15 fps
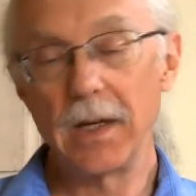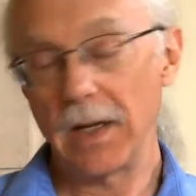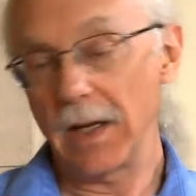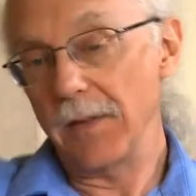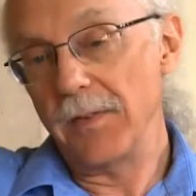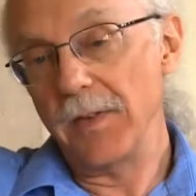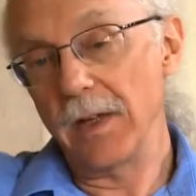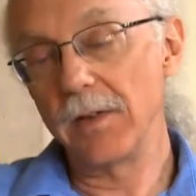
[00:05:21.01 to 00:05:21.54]

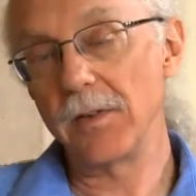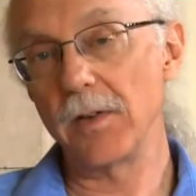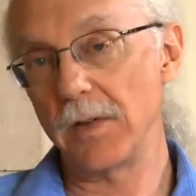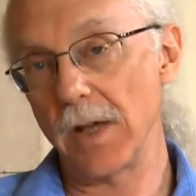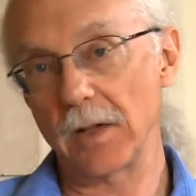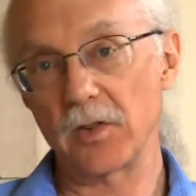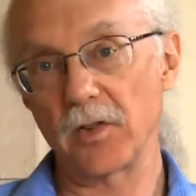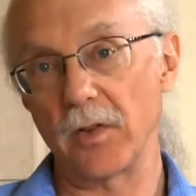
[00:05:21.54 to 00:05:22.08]
And then the
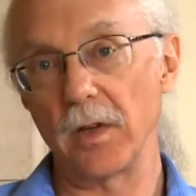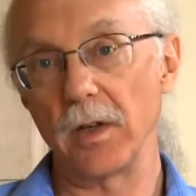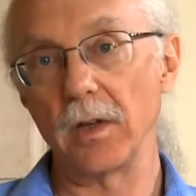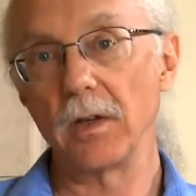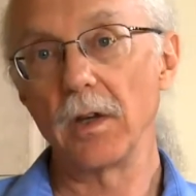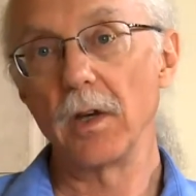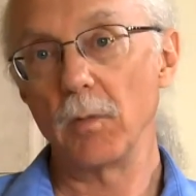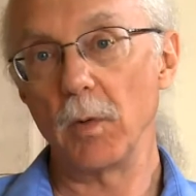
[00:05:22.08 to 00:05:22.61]
next
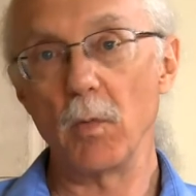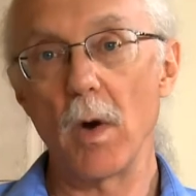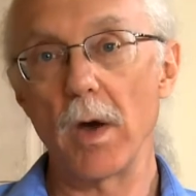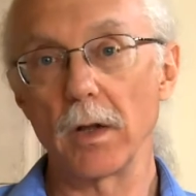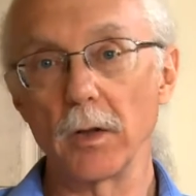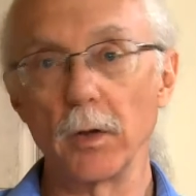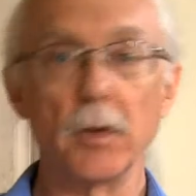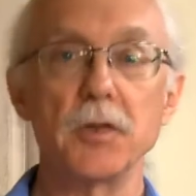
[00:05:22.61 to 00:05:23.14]
thing we want
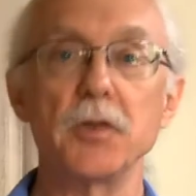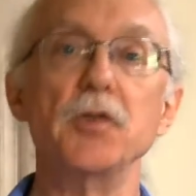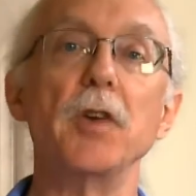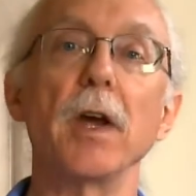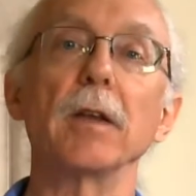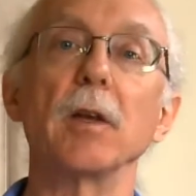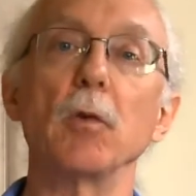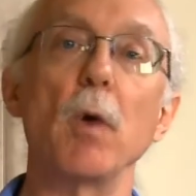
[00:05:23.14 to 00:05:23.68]
to learn is
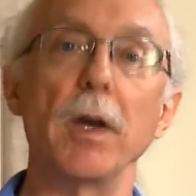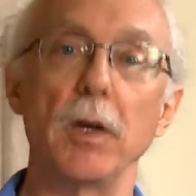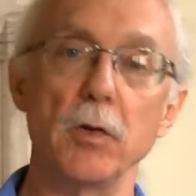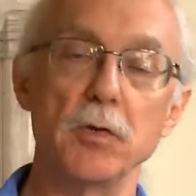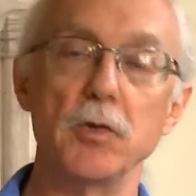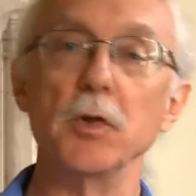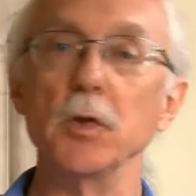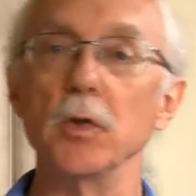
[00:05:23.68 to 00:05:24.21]
generally what you
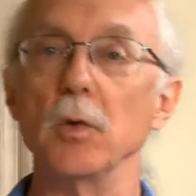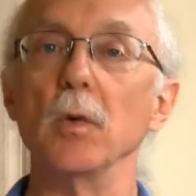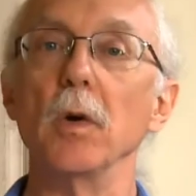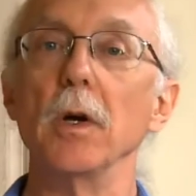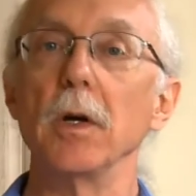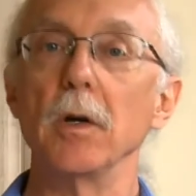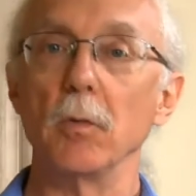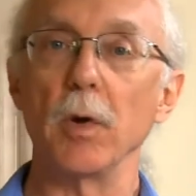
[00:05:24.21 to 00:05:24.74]
do
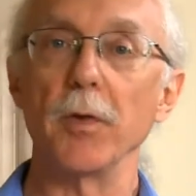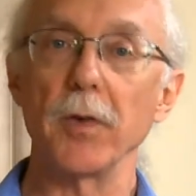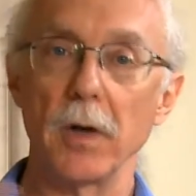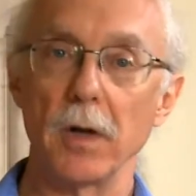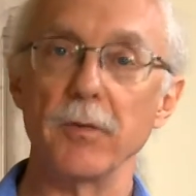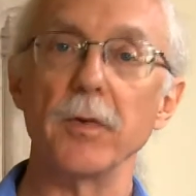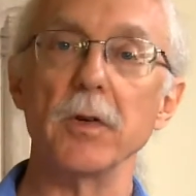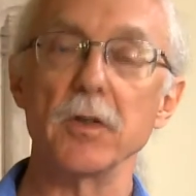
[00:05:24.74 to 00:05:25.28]
with an
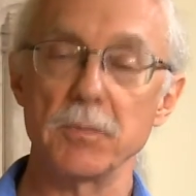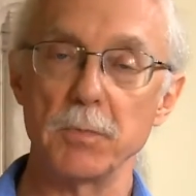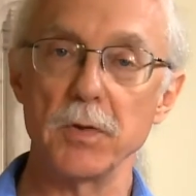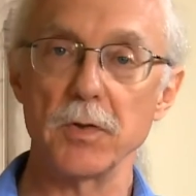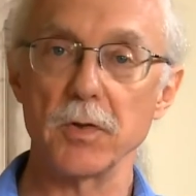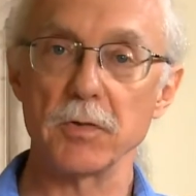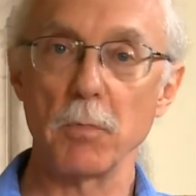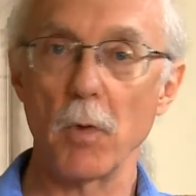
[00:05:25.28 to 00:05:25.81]
unfinished
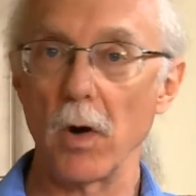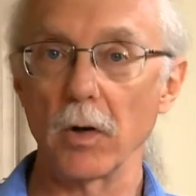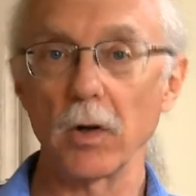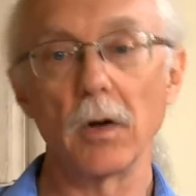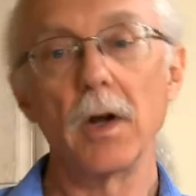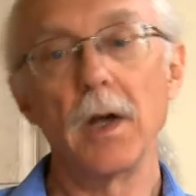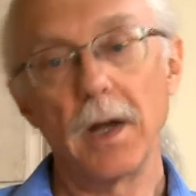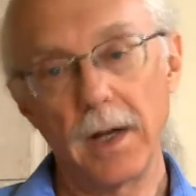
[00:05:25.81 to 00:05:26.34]
business
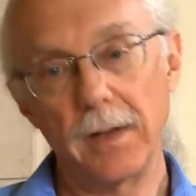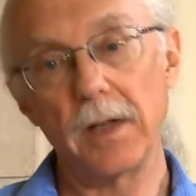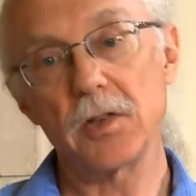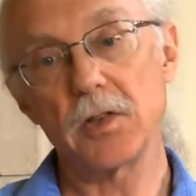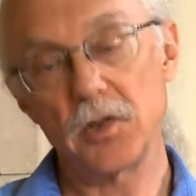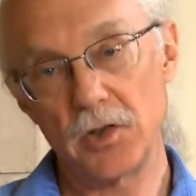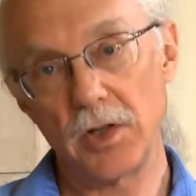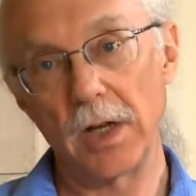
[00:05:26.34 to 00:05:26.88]
marker. And that's
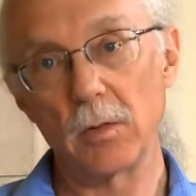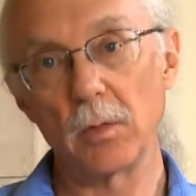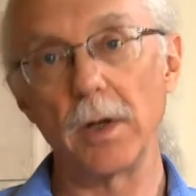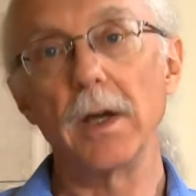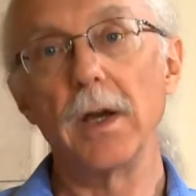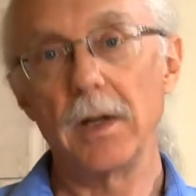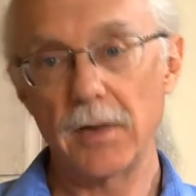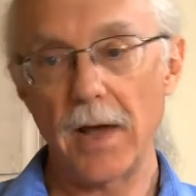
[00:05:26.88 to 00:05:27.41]

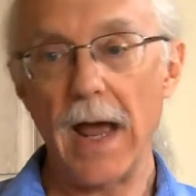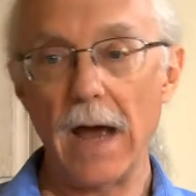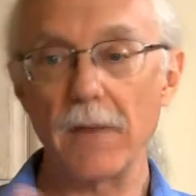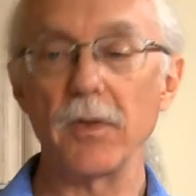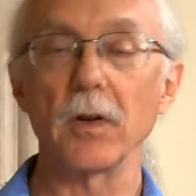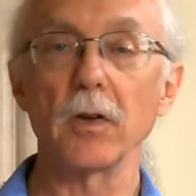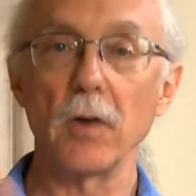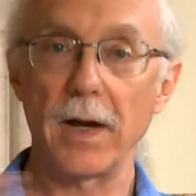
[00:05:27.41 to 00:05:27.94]
generally to have
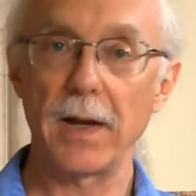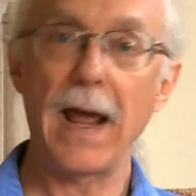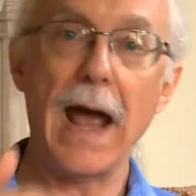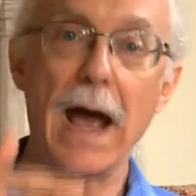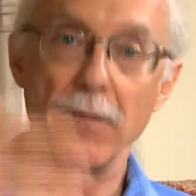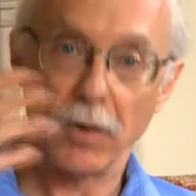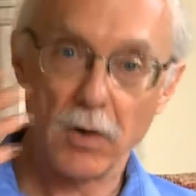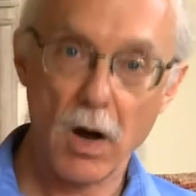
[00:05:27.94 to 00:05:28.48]
the client
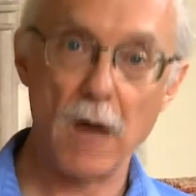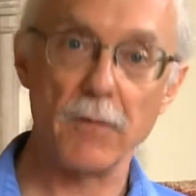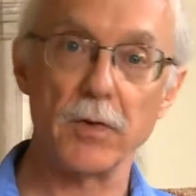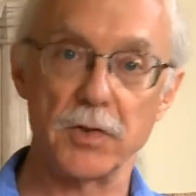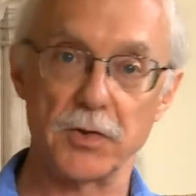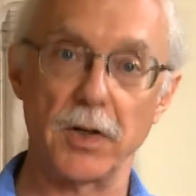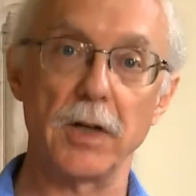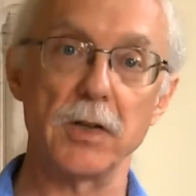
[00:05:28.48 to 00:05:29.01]
have a
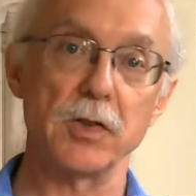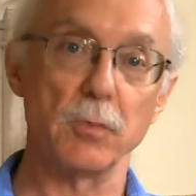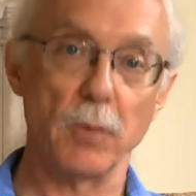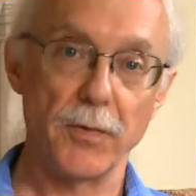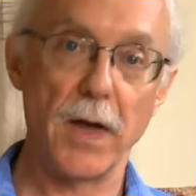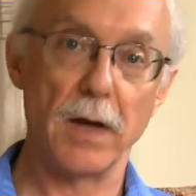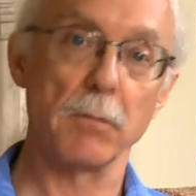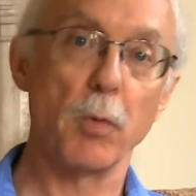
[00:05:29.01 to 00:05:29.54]
conversation
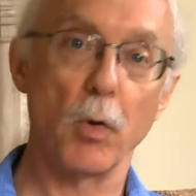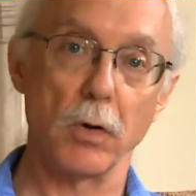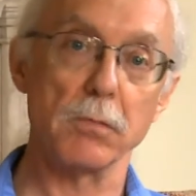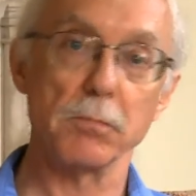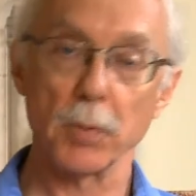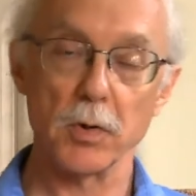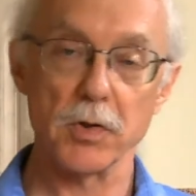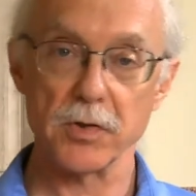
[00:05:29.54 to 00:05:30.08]
with that
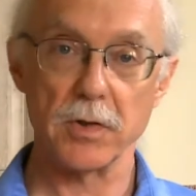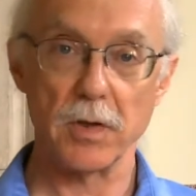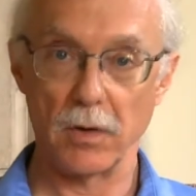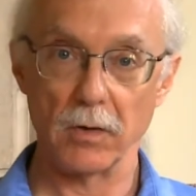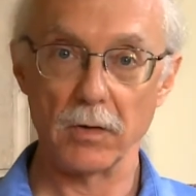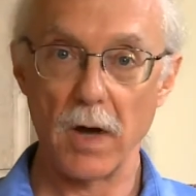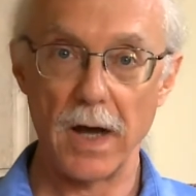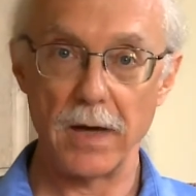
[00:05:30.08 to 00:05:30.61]
important person in
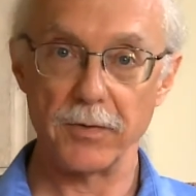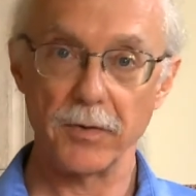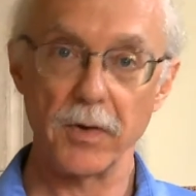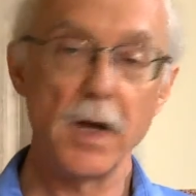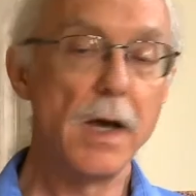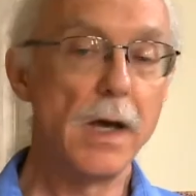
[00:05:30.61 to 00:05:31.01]
their life.